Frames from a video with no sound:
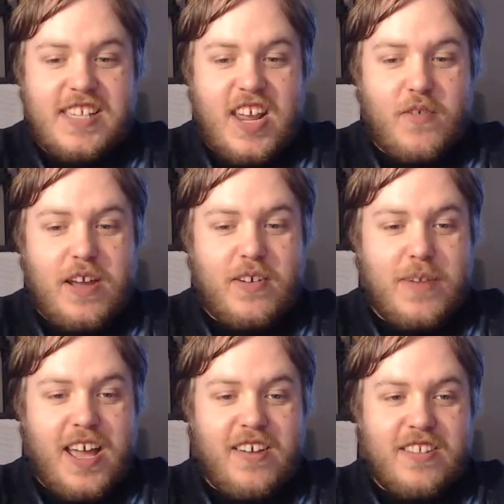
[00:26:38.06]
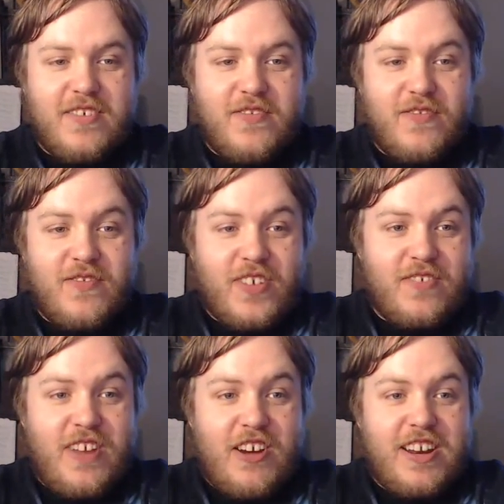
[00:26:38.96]
away from Nia for
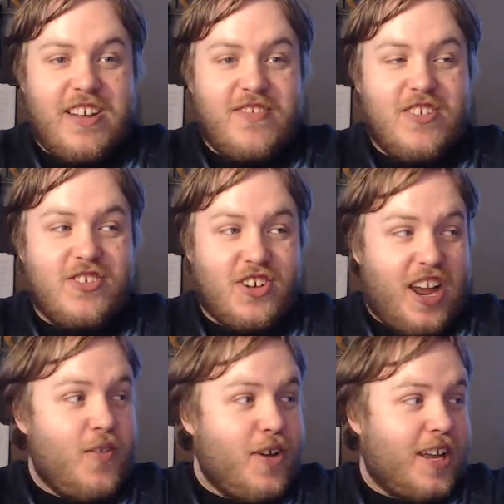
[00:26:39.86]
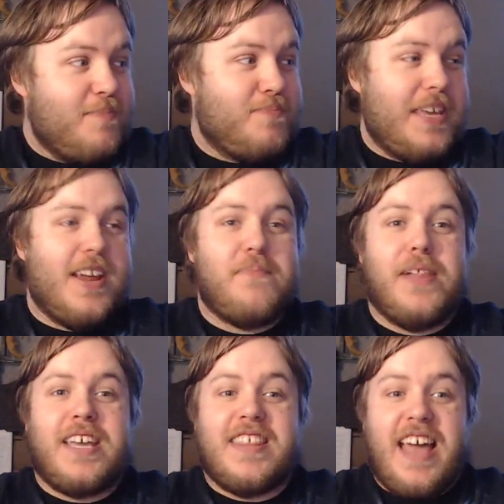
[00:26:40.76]
the very near future. I don't want to get beat up
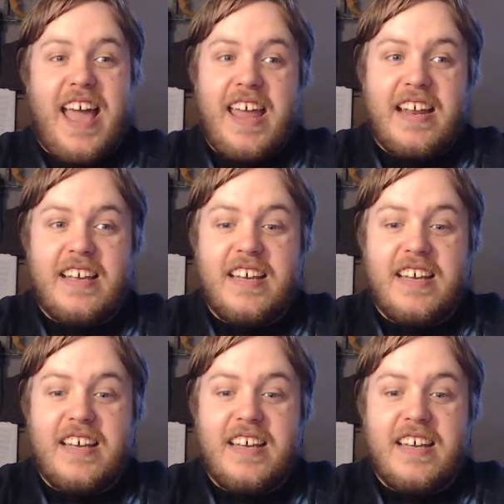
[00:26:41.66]
like that.